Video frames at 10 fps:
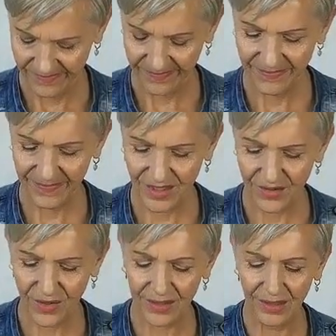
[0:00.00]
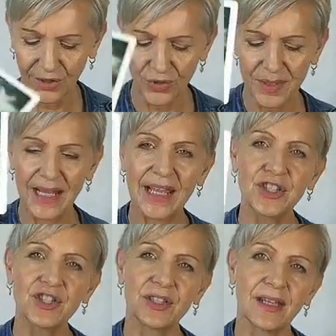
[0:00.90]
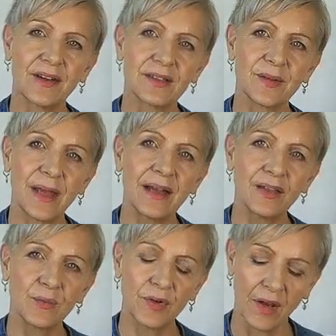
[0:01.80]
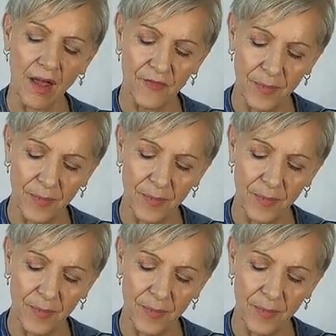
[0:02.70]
You've got illumination. Now, it's about your life